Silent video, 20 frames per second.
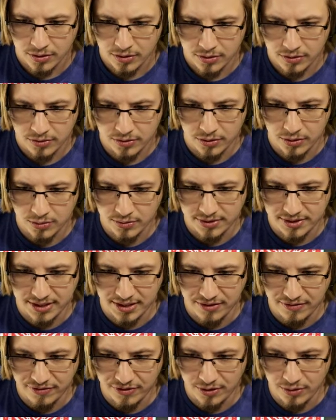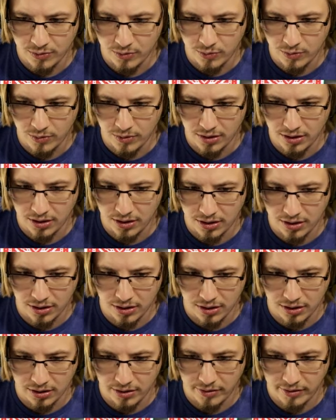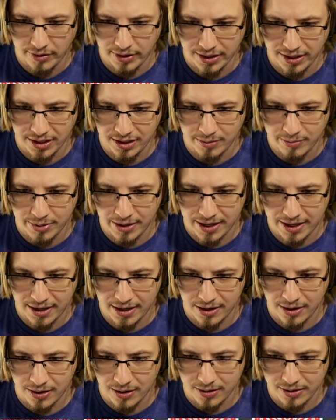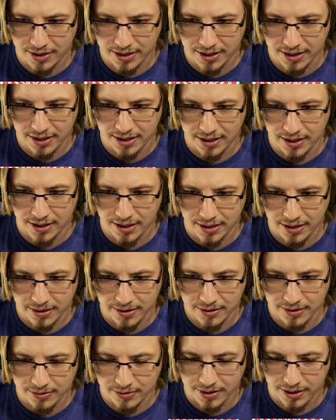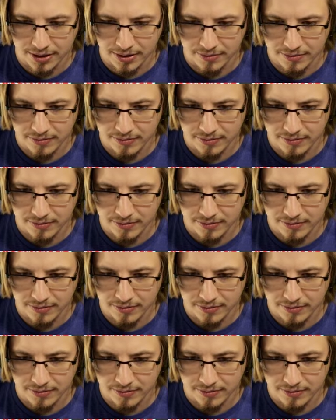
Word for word: Don't even worry about it. Okay.